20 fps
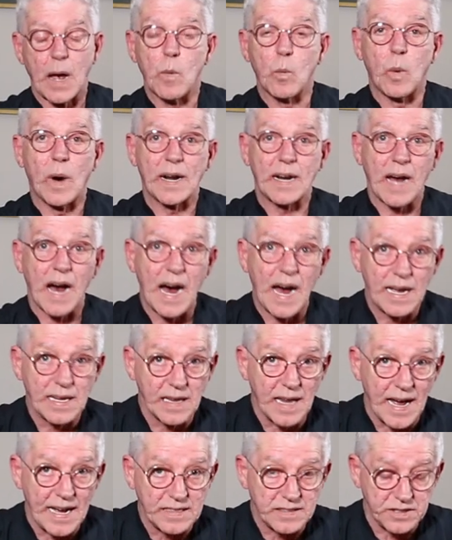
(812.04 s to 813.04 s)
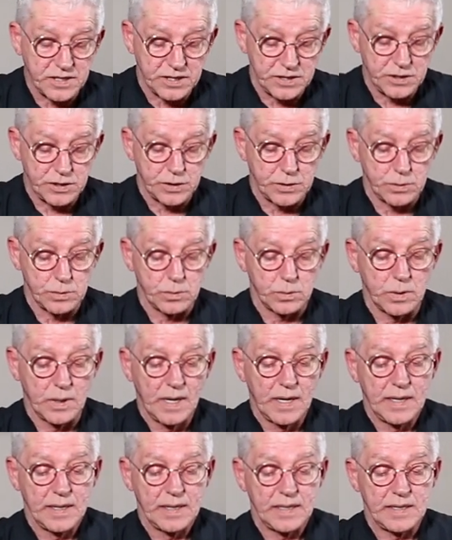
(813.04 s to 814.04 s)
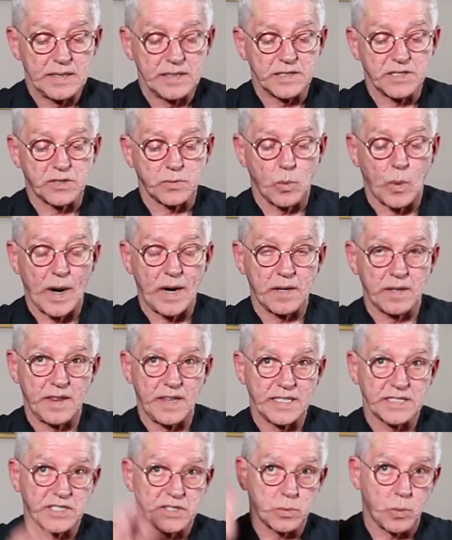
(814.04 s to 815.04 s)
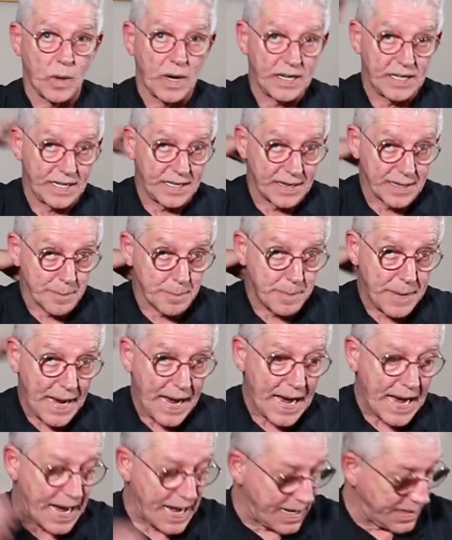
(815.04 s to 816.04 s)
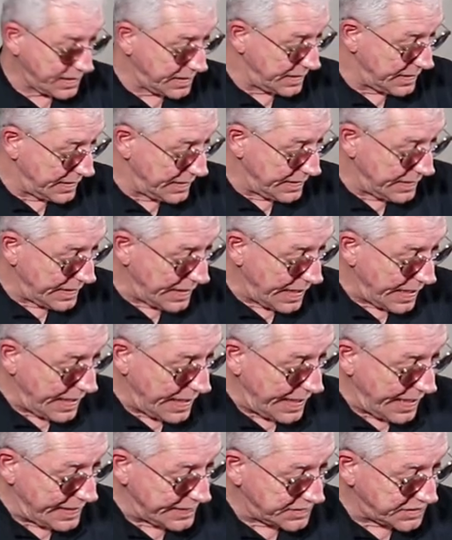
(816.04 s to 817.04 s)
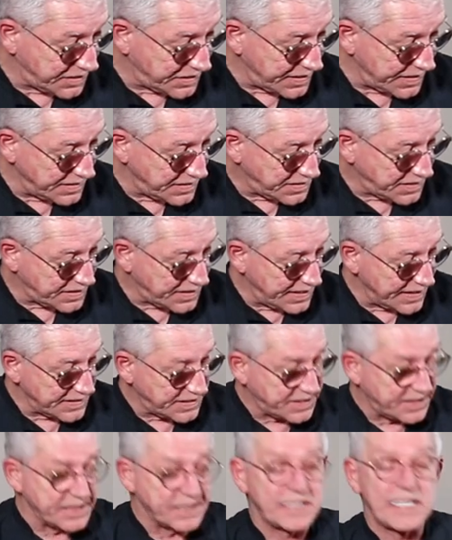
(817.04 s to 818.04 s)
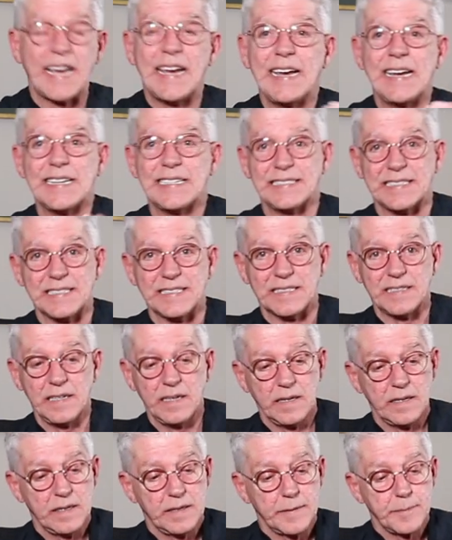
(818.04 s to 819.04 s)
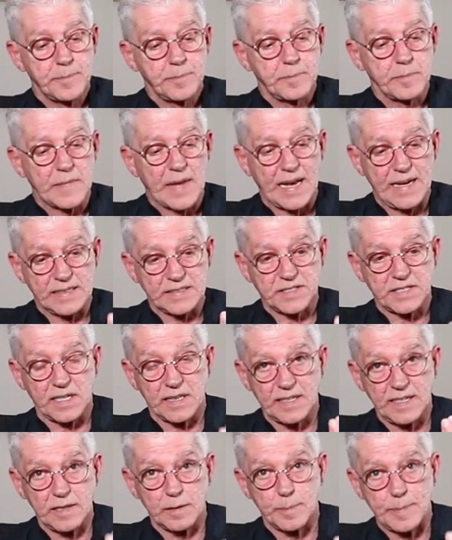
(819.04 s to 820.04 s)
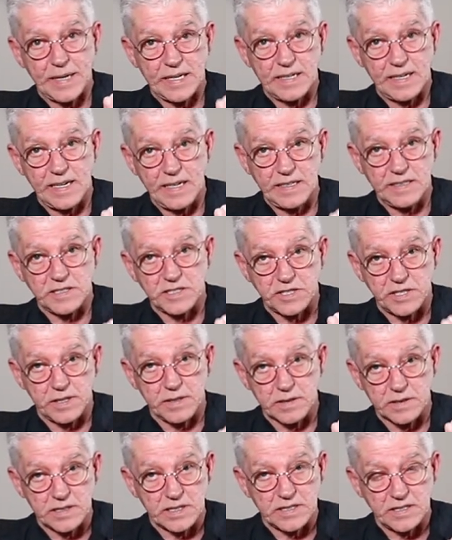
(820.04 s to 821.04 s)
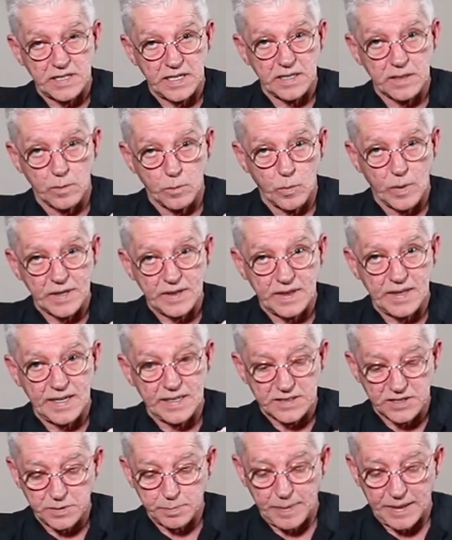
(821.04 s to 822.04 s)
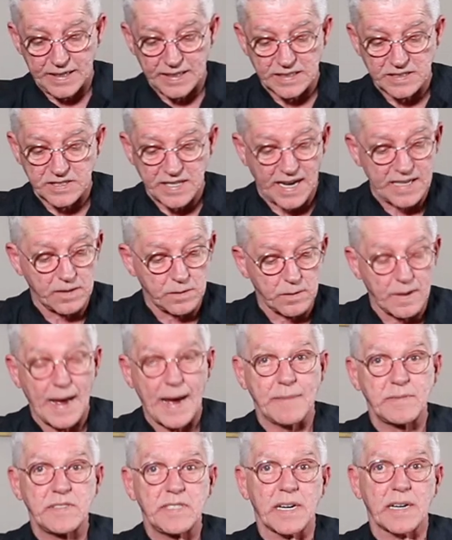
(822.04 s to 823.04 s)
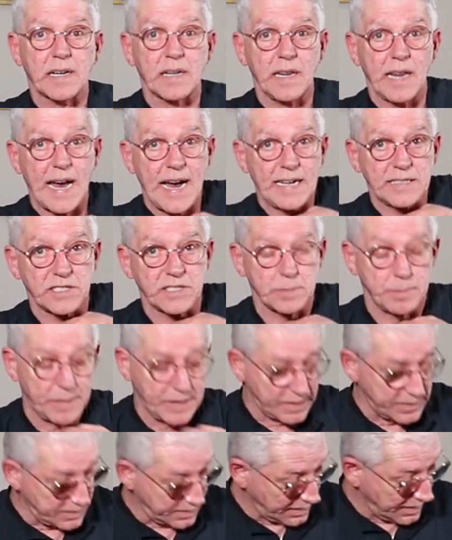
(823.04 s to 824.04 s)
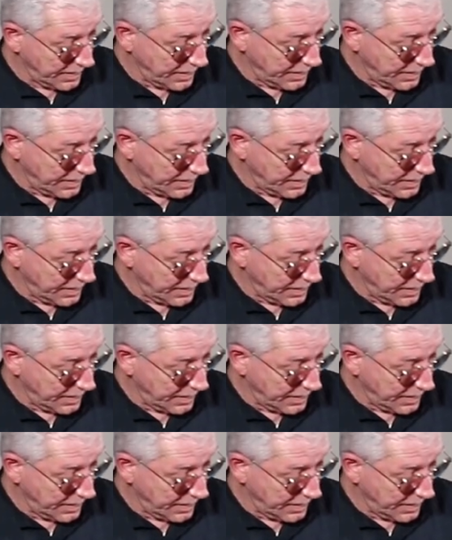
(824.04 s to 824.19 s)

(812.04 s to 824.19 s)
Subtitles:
What I like to do is wear this one in the back, and since this is hidden, it's a little bit easier to deal with this because I don't have to clasp it